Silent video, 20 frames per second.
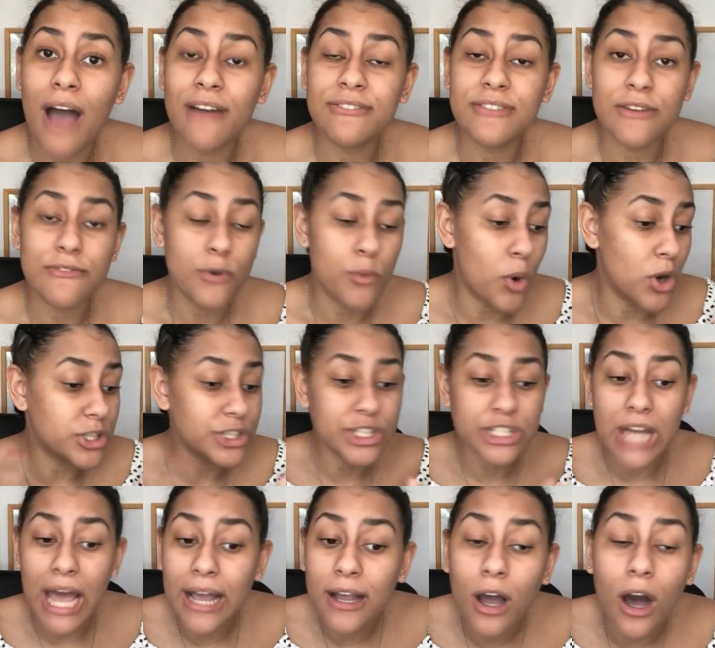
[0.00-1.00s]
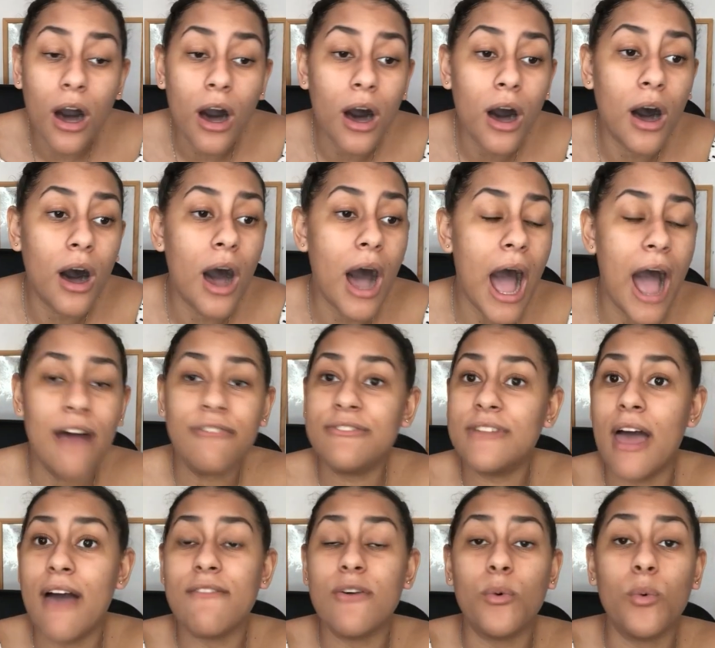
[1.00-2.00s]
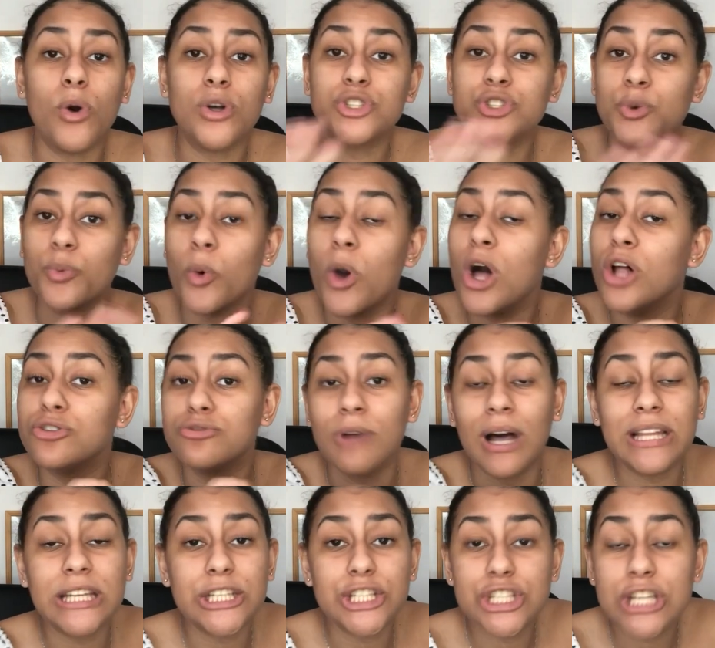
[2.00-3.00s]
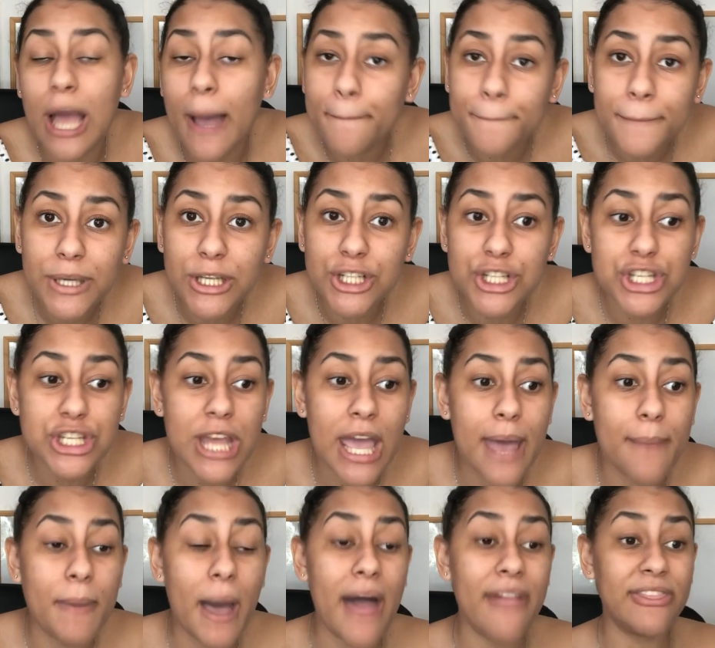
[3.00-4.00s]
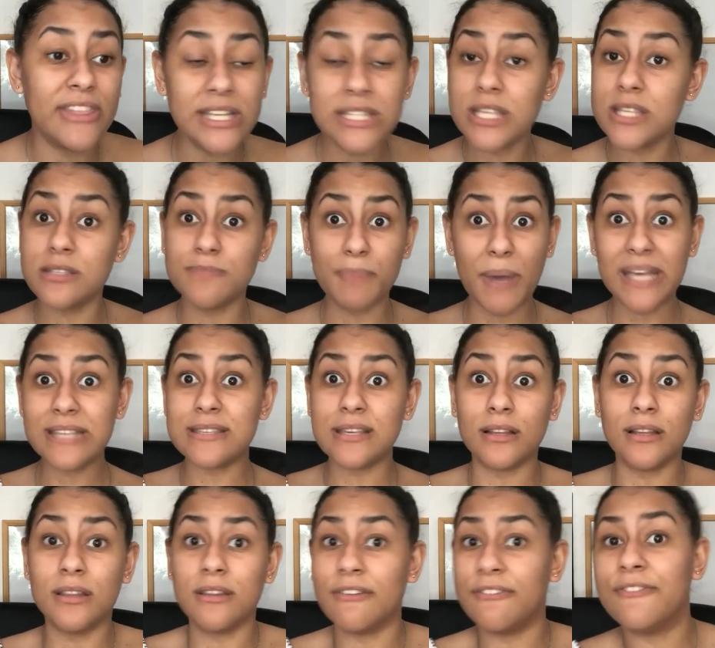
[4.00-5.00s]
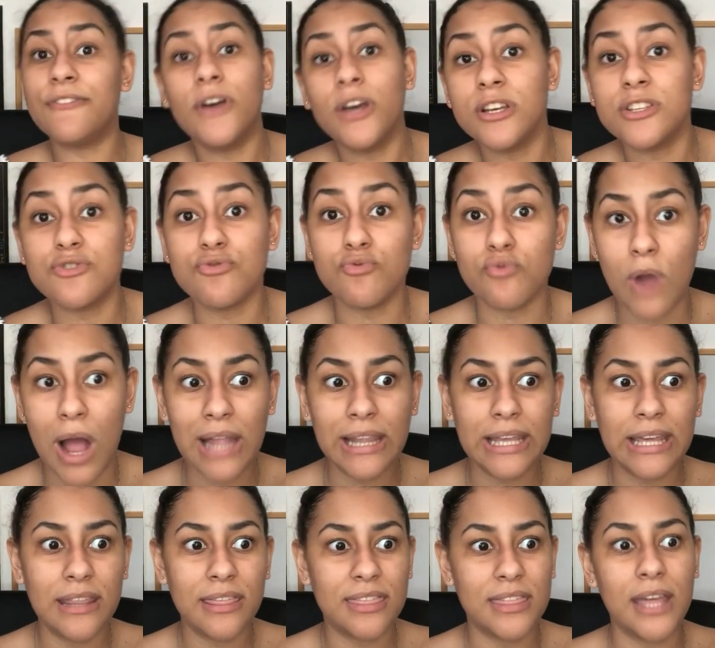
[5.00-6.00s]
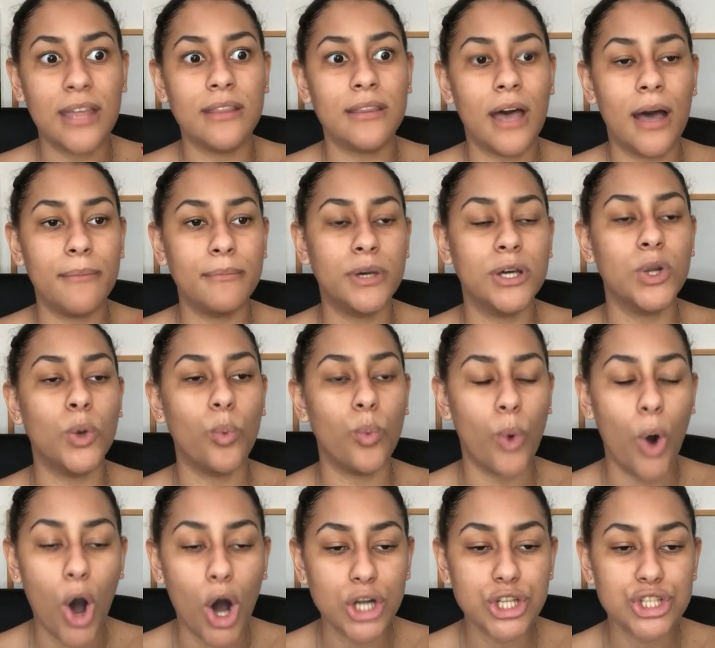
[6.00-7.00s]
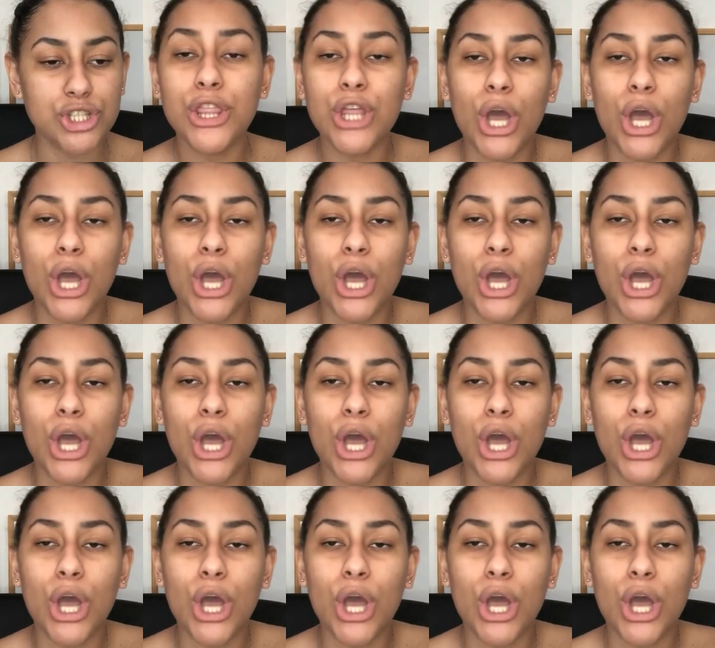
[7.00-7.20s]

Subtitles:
I've never watched Dakar, I've never watched the World Rally Championship, and this is basically the first rally thing that I'm going to watch.